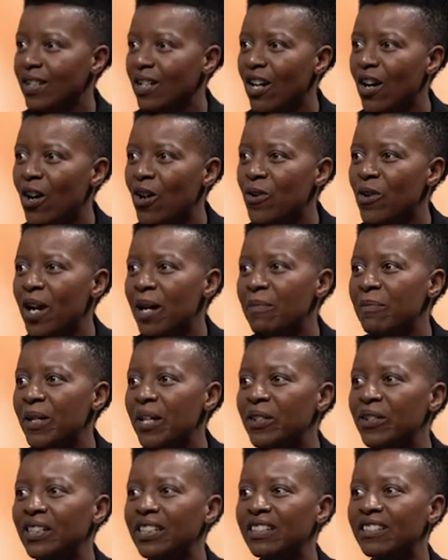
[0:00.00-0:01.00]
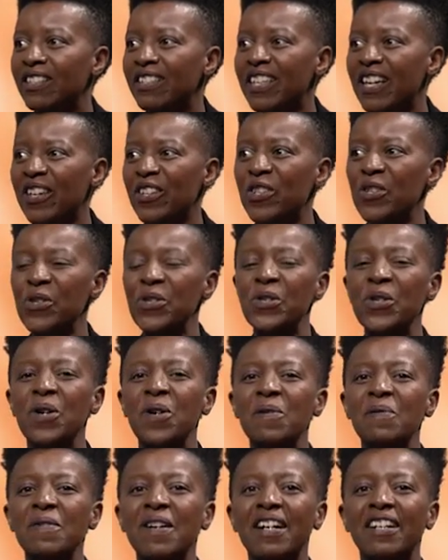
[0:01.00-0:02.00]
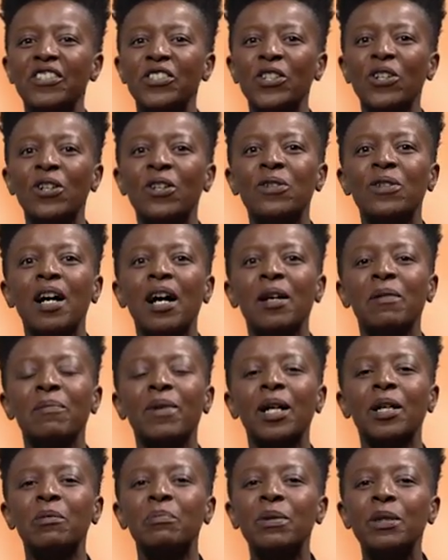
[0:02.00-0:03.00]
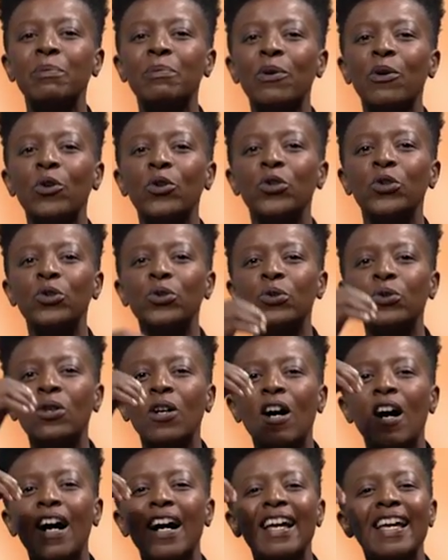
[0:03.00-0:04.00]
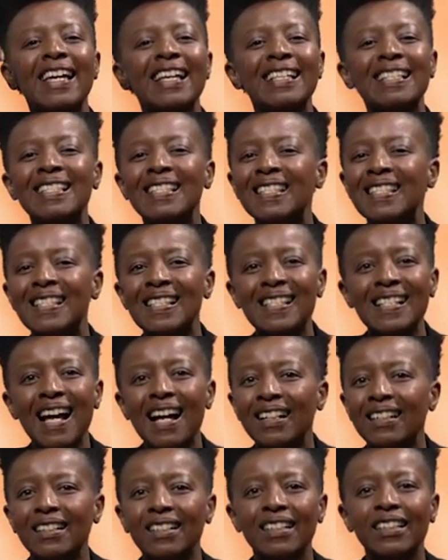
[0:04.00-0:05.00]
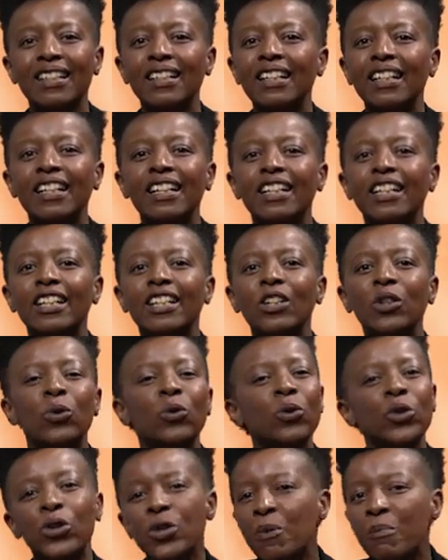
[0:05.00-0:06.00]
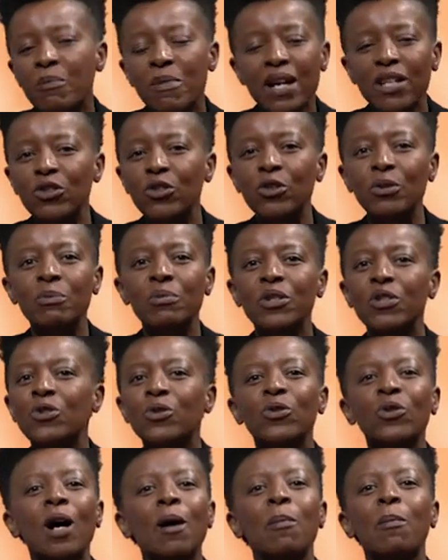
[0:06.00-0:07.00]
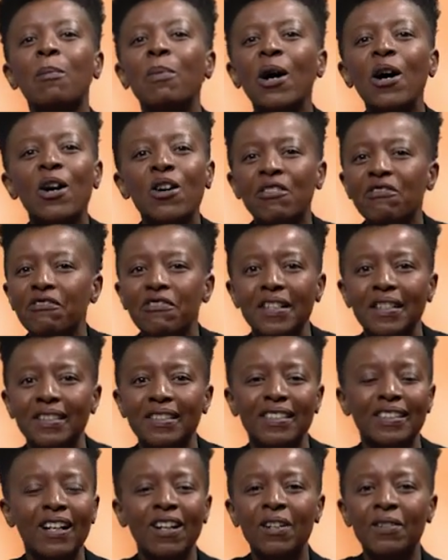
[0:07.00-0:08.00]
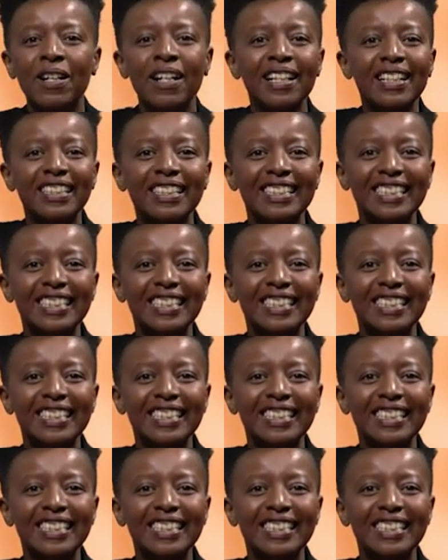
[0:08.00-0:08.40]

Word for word: All right, Marilyn, thank you so much. All right, my people, you are exactly who you're meant to be. You are perfect. All right?